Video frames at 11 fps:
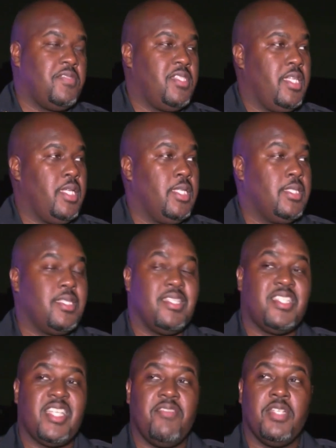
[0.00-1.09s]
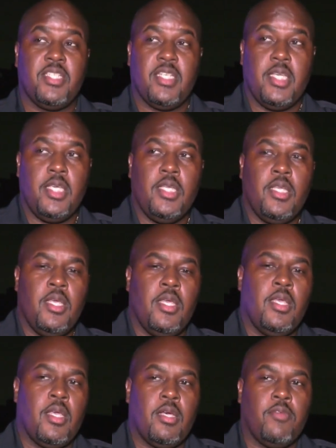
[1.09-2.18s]
of 10 to 17. Uh,
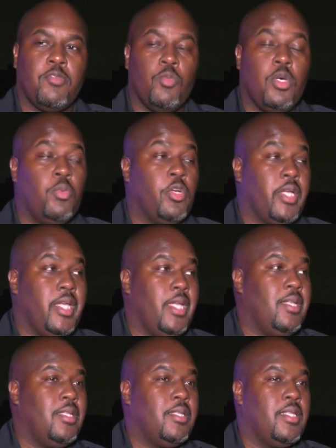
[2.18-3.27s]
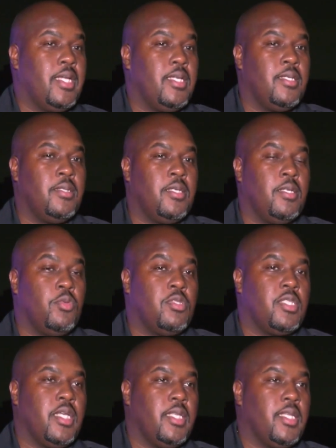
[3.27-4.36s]
from what we're getting, they it was
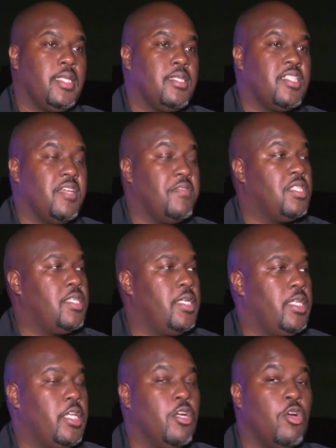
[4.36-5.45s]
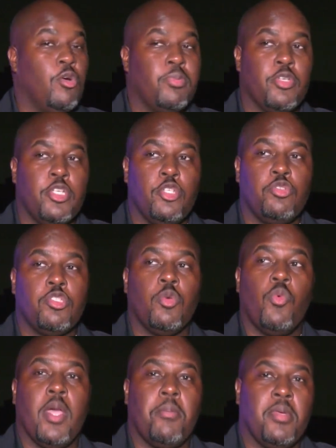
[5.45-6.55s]
said that the 17-year-old produced a
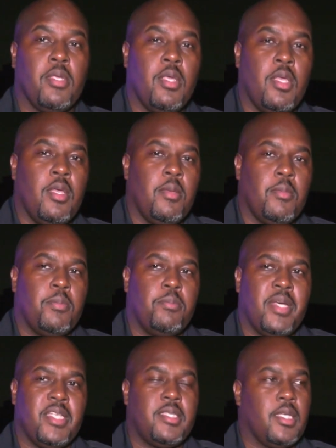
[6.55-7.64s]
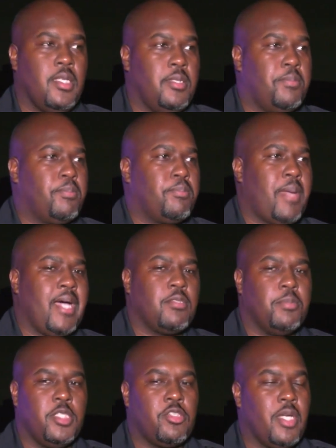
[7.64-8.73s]
weapon, basically
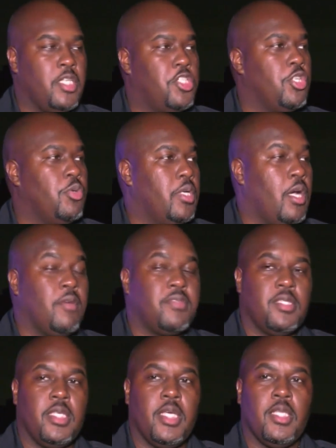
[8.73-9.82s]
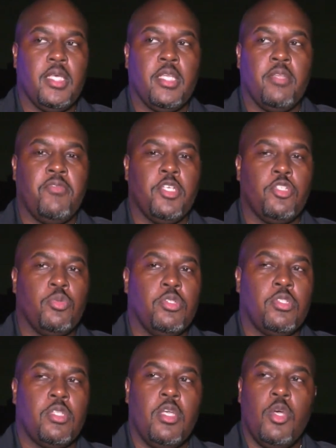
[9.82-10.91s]
possibly trying to show it off to the other
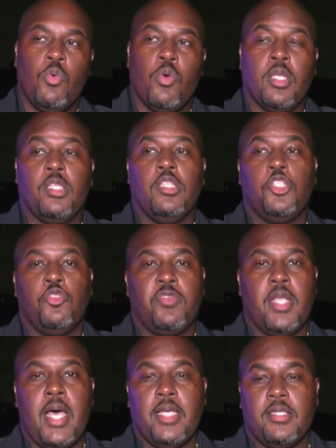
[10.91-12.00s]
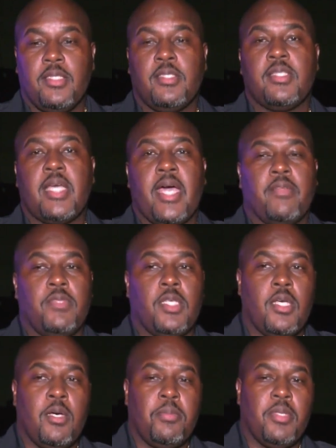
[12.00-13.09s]
individuals. One of the juveniles inside of the
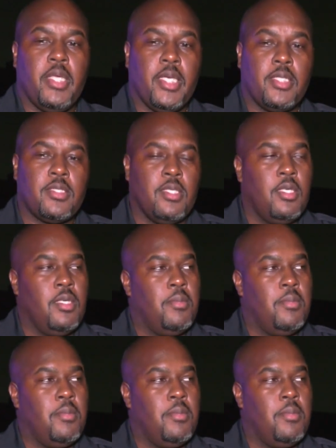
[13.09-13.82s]
complex